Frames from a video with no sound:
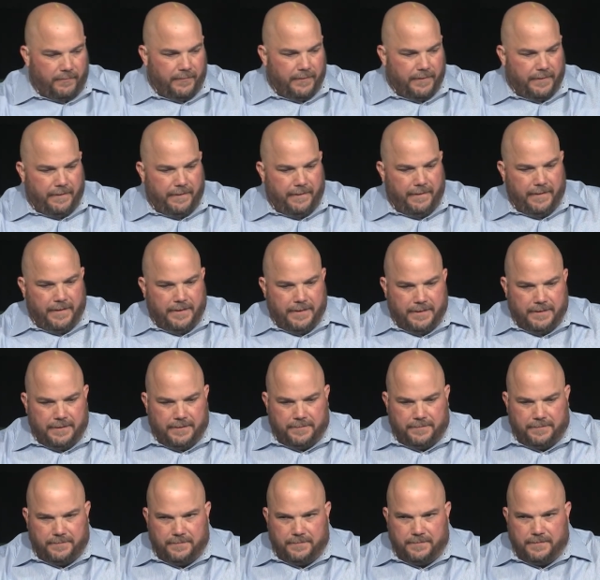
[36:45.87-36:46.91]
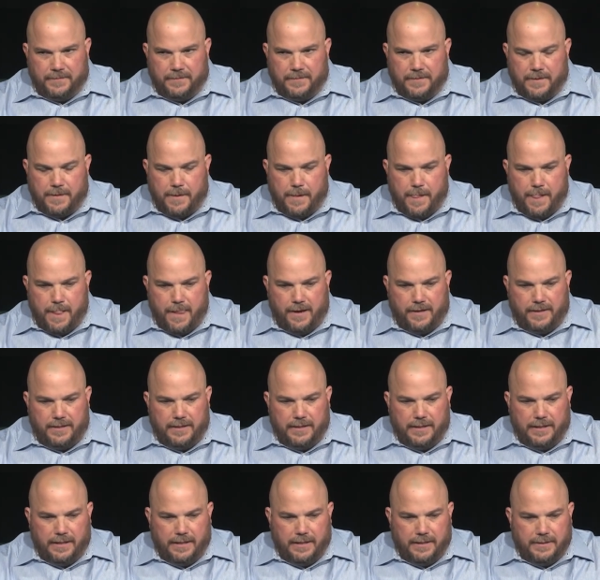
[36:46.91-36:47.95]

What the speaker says: [no speech]